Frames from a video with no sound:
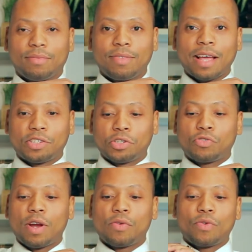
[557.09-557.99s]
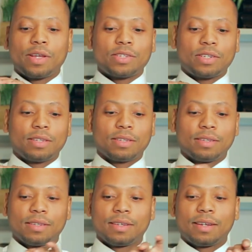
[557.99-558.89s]
That's your straight wrist,
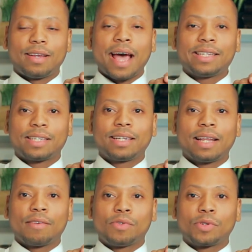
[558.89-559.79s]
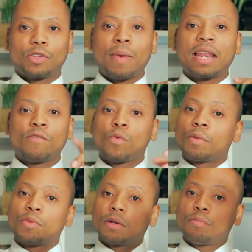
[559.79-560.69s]
nice and level. You might even want
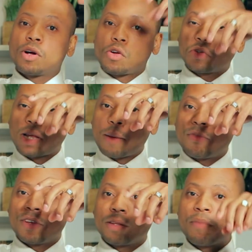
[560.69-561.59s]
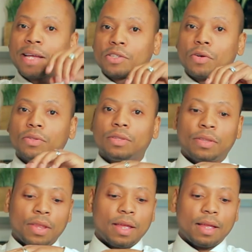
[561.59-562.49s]
to put a book on top of it to make
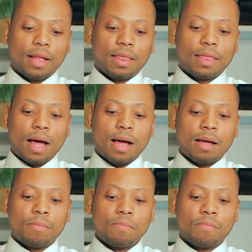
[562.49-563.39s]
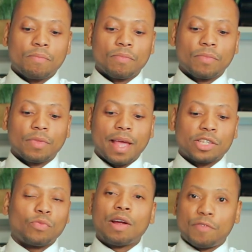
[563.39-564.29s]
certain,
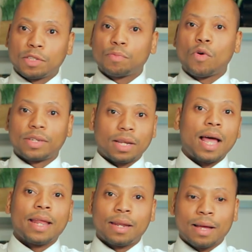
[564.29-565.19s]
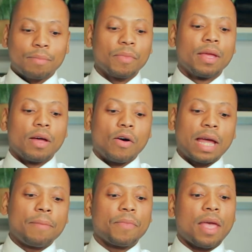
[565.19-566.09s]
as a reference point to line it up.
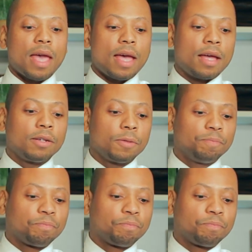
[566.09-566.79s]
Okay, and